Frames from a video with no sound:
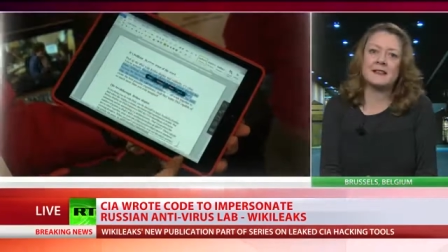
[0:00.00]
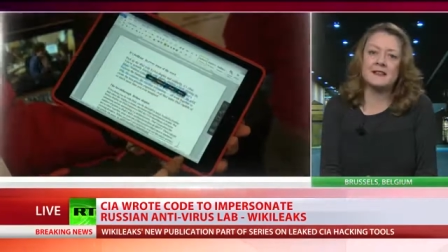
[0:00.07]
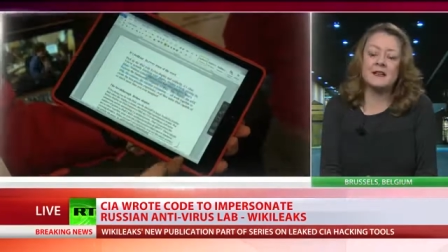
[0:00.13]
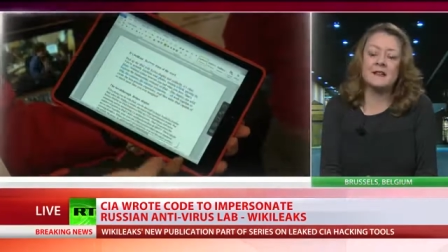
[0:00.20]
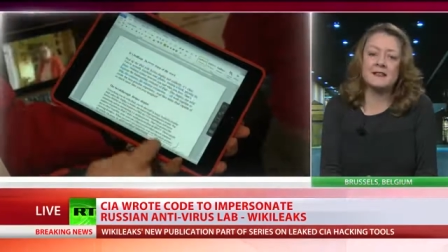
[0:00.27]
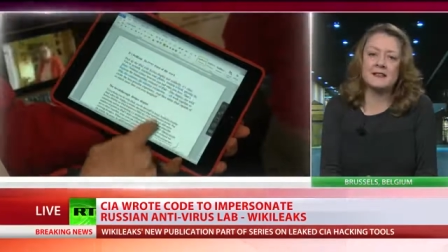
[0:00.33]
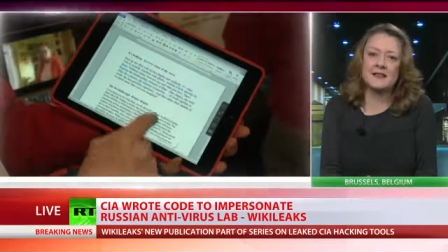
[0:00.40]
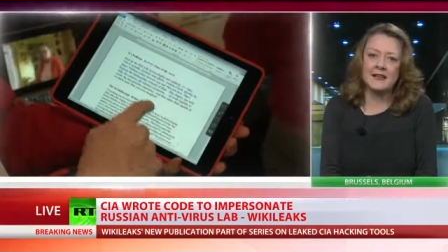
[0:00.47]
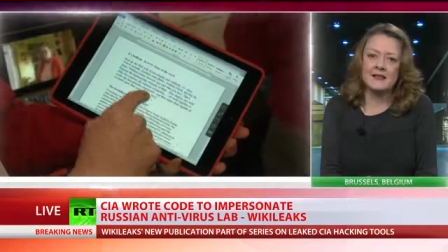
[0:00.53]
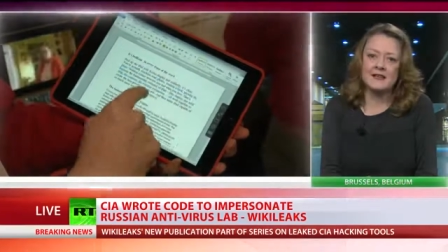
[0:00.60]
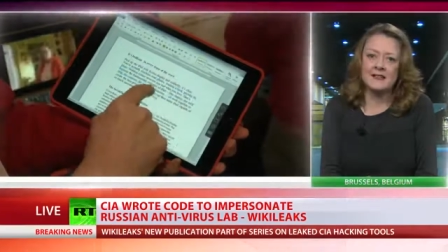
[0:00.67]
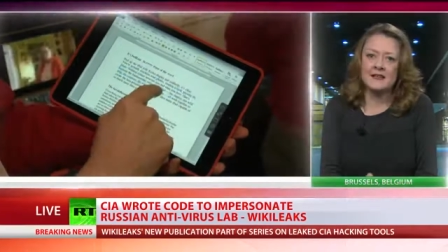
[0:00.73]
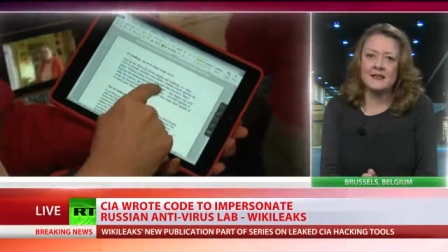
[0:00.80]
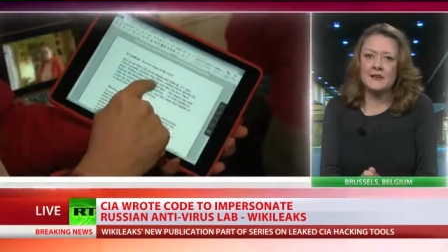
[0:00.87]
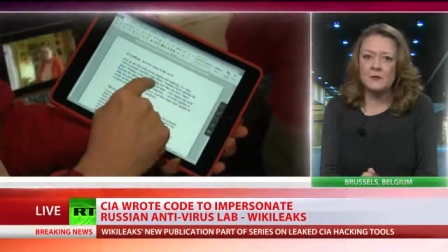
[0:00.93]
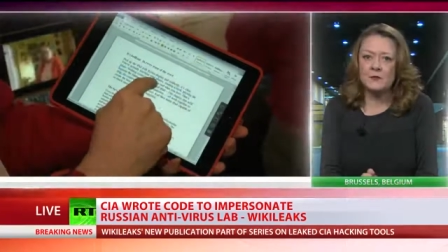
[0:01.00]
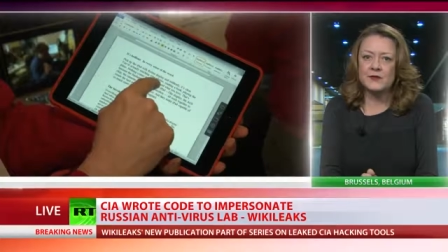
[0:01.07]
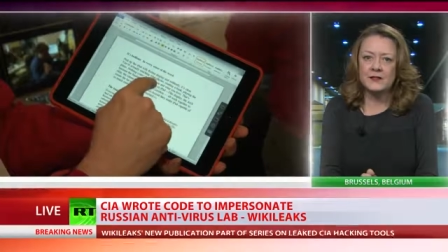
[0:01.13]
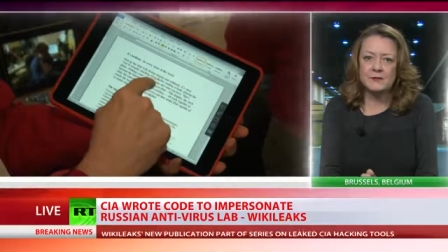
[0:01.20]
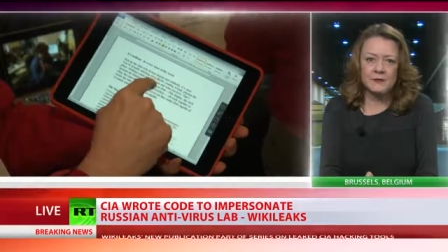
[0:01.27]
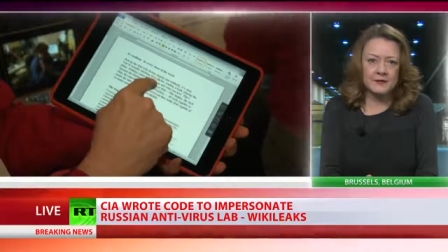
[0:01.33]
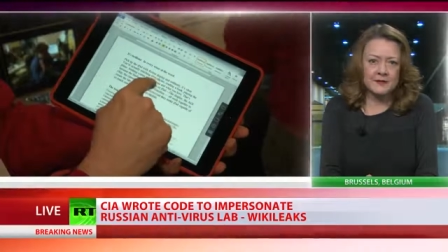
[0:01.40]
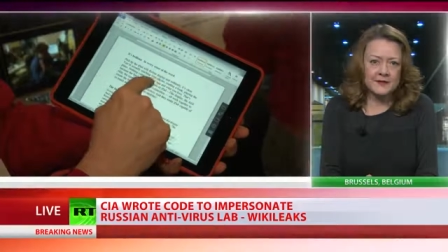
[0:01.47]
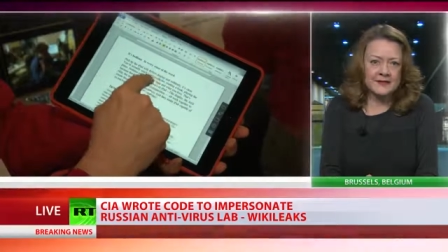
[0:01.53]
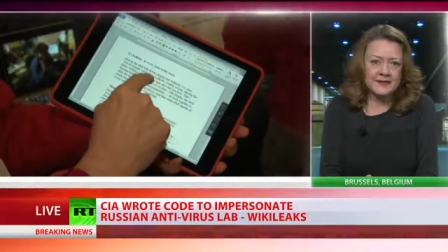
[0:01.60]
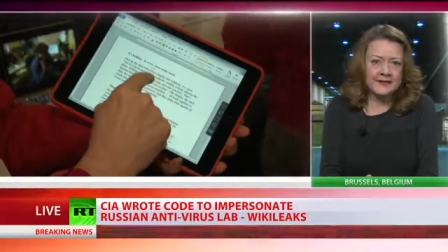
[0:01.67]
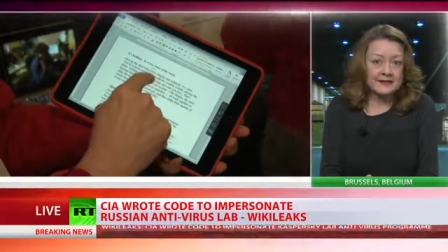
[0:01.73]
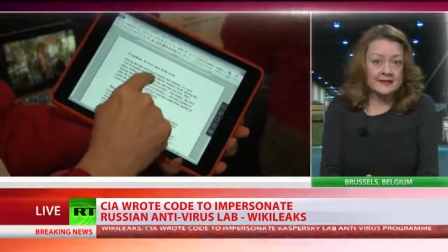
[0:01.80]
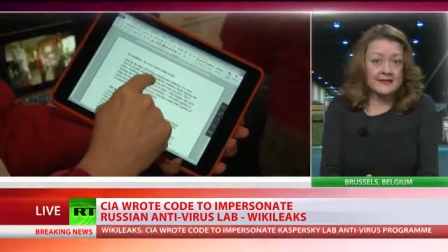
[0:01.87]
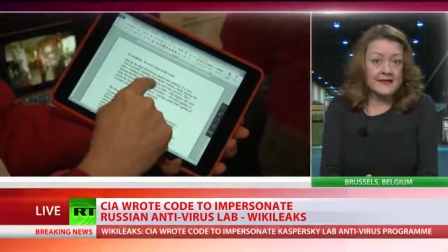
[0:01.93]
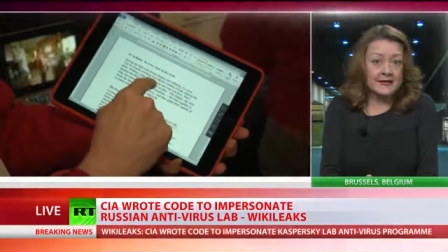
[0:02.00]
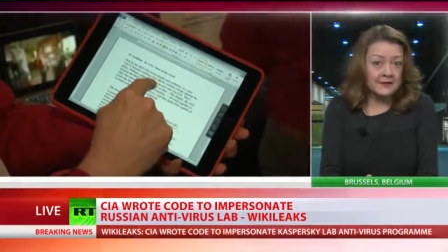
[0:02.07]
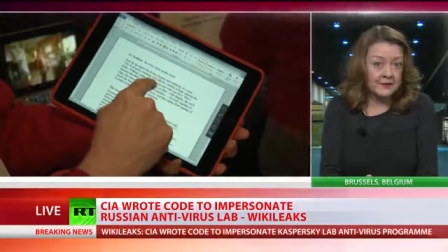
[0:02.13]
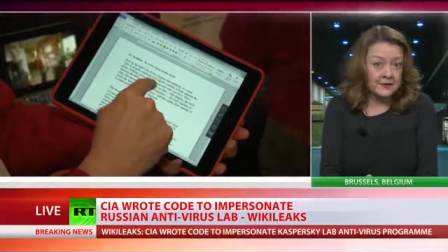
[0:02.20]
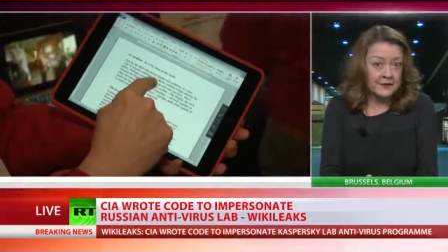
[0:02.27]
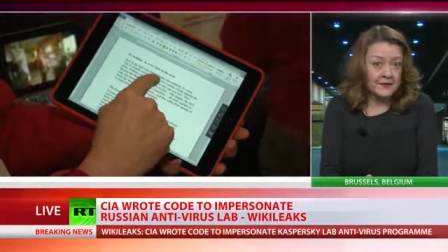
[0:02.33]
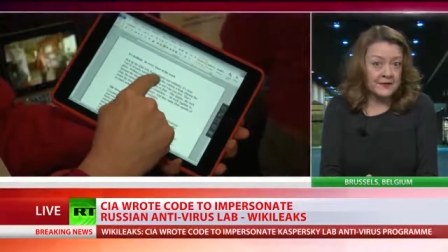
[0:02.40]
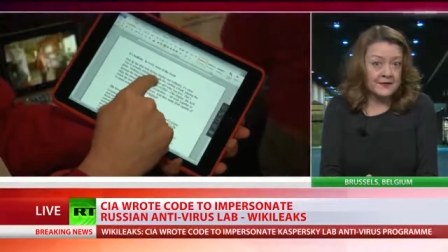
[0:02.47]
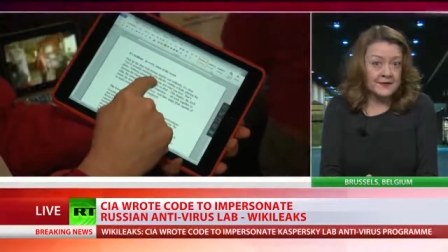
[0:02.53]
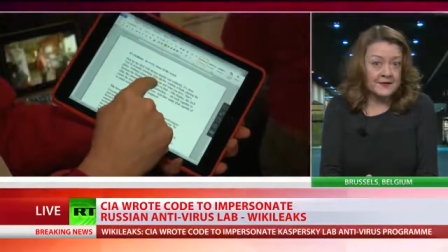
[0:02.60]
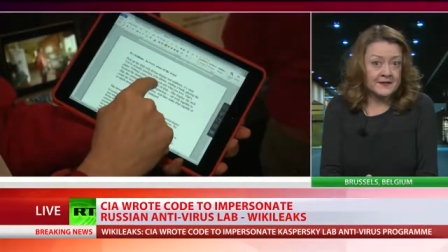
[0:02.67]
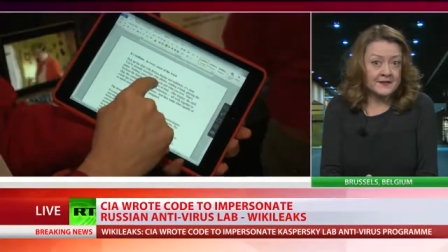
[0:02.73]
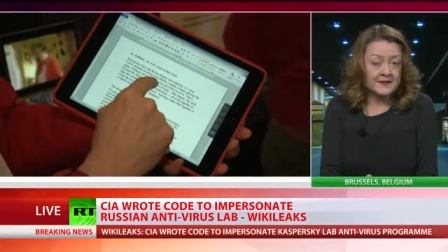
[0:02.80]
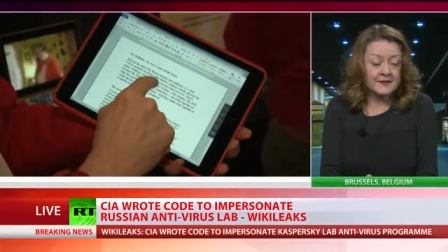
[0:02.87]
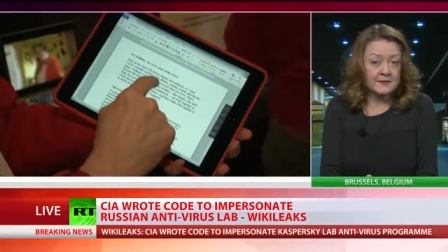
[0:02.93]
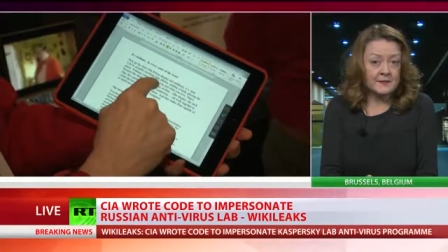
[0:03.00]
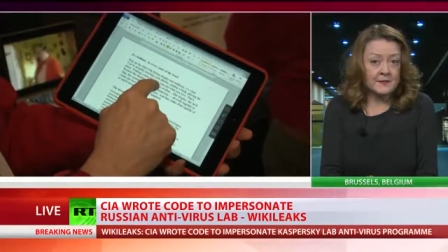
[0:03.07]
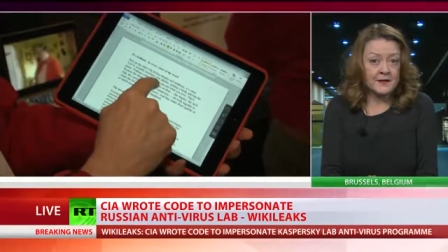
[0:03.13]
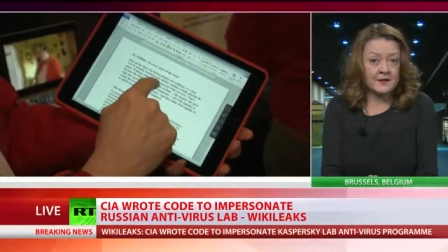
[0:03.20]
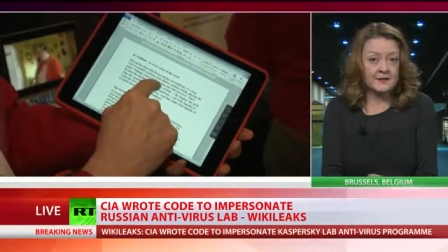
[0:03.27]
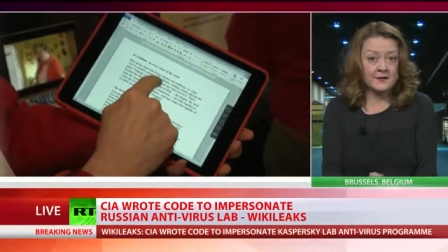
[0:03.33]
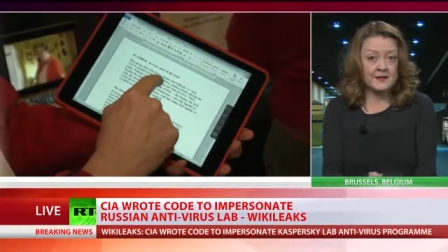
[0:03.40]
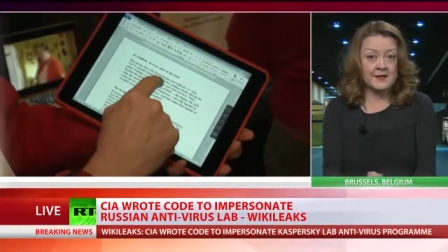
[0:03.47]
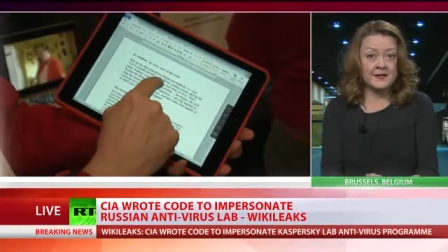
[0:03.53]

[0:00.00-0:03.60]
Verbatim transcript: Stuxnet was deployed against the centrifuges that, that